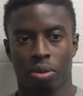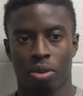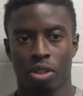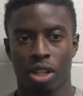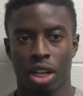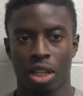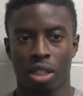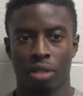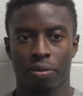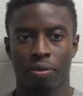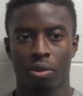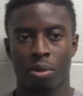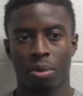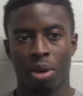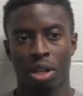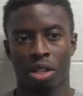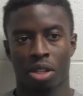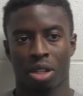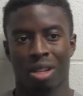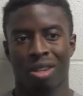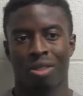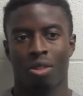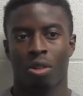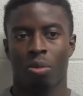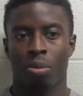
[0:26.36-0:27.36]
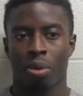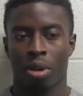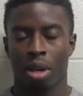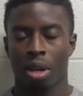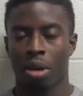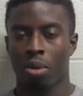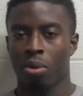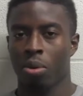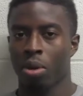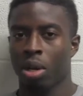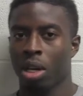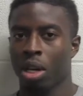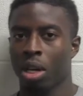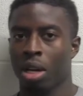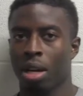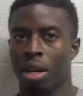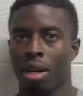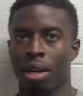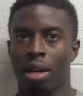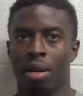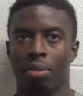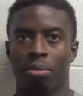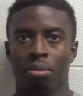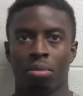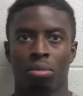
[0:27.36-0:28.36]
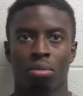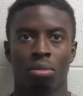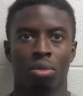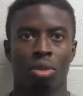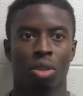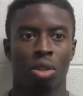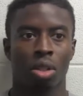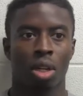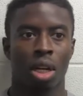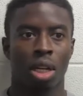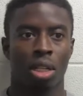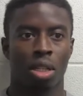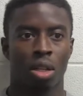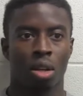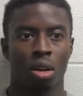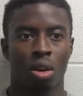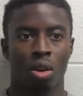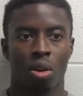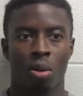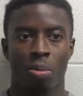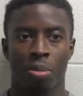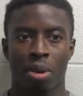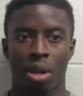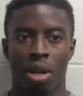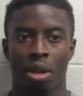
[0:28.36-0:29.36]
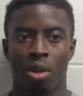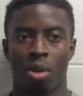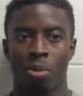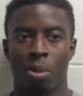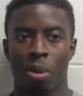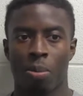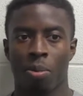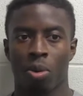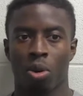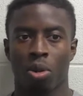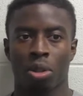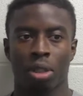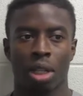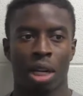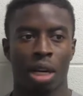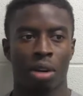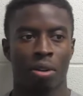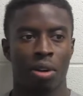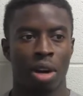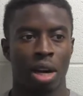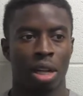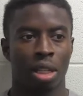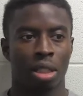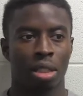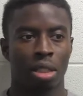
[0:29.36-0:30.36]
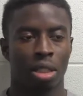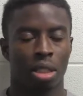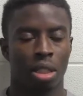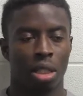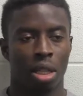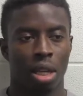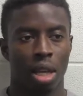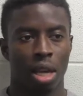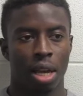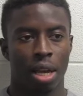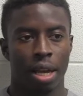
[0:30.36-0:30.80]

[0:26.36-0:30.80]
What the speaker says: Changed the formation a little bit. We tried to go a bit, little bit more direct.